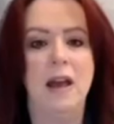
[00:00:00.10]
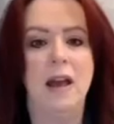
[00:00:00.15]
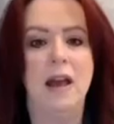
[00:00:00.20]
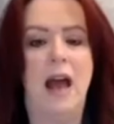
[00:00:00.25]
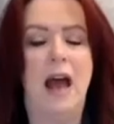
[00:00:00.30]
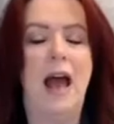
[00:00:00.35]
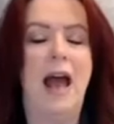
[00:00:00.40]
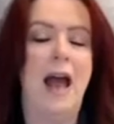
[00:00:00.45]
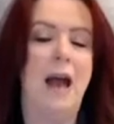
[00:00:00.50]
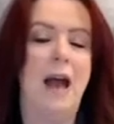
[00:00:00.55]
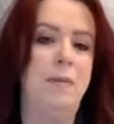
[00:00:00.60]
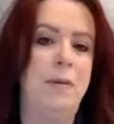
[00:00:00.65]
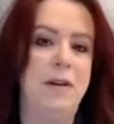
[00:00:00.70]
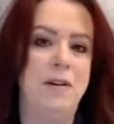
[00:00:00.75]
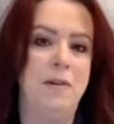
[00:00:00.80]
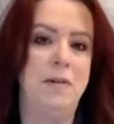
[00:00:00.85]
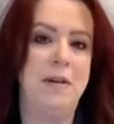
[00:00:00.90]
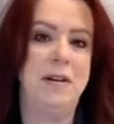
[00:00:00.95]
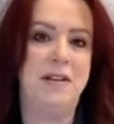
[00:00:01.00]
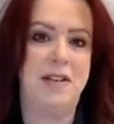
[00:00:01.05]
I happened to
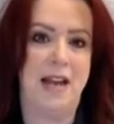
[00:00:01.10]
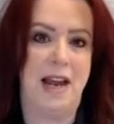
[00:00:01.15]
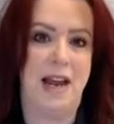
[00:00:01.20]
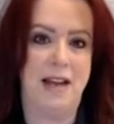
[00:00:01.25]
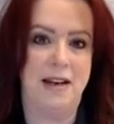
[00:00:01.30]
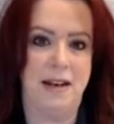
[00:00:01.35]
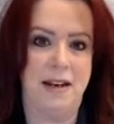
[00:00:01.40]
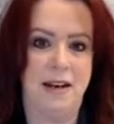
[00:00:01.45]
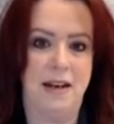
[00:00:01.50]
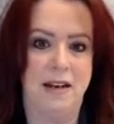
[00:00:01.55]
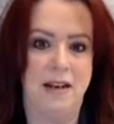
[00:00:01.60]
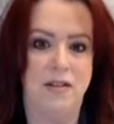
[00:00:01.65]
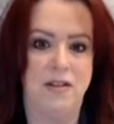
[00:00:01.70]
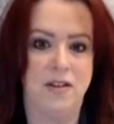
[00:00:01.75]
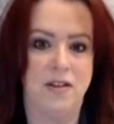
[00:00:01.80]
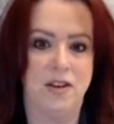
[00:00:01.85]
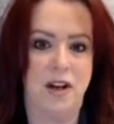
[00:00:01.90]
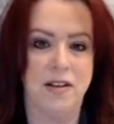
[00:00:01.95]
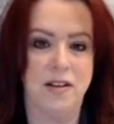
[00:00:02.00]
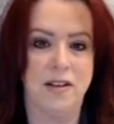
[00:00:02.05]
be standing in
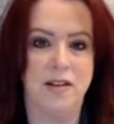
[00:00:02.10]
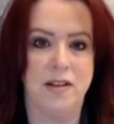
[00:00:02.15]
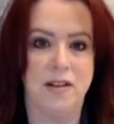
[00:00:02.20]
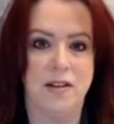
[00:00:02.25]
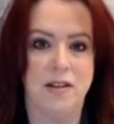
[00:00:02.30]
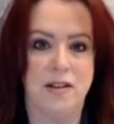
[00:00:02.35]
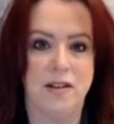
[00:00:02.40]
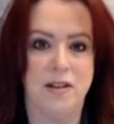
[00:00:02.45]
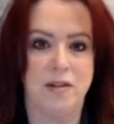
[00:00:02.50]
just